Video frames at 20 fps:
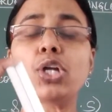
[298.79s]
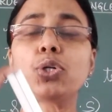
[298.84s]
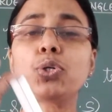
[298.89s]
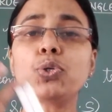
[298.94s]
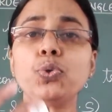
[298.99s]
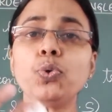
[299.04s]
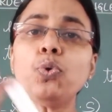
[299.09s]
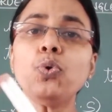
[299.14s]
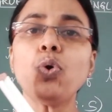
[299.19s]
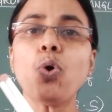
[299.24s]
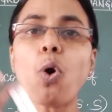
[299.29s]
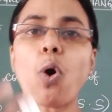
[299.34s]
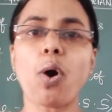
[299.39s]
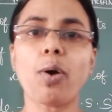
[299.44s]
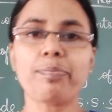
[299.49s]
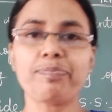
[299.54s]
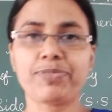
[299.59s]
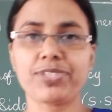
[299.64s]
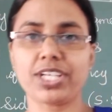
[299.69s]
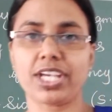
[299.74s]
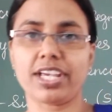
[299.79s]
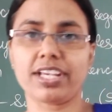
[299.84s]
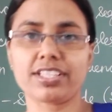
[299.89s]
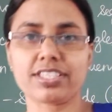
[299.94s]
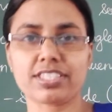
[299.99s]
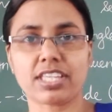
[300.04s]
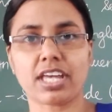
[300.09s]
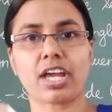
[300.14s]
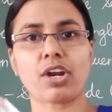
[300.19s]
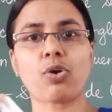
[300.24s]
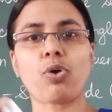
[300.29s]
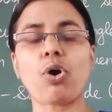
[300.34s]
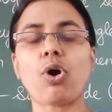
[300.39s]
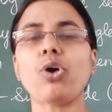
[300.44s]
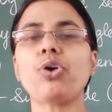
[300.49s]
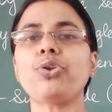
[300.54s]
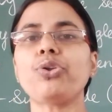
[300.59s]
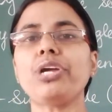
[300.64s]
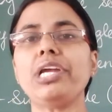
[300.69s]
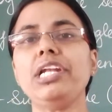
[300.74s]
two objects are
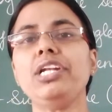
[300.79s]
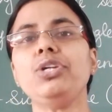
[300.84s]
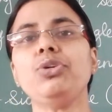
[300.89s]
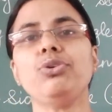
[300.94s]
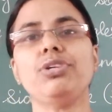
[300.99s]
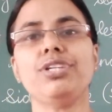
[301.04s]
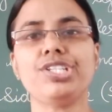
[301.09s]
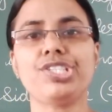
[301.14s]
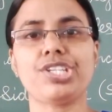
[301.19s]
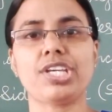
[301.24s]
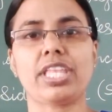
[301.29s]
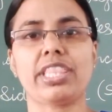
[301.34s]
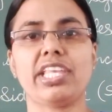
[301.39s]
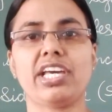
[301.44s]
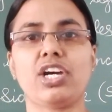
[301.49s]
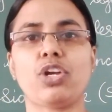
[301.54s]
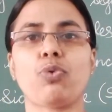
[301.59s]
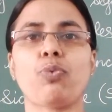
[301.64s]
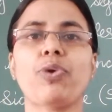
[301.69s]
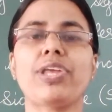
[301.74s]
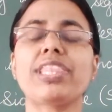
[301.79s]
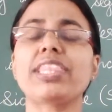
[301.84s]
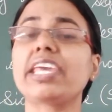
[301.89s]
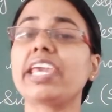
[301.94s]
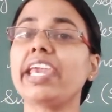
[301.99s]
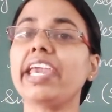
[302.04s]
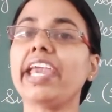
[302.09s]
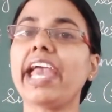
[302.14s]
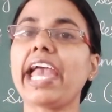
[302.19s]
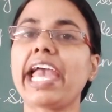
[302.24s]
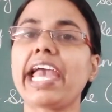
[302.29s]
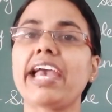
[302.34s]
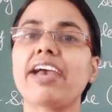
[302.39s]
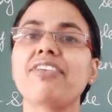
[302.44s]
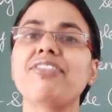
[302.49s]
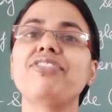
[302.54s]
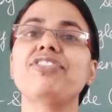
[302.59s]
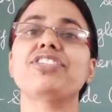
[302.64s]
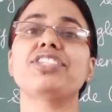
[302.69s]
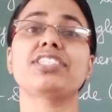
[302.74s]
congruent to each other when they
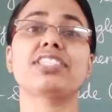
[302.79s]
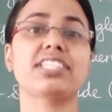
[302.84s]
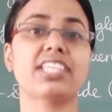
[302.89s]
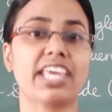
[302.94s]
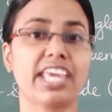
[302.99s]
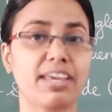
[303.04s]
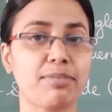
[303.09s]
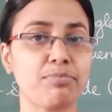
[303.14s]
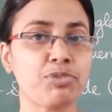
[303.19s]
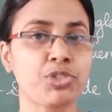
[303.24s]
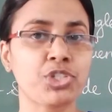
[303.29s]
have same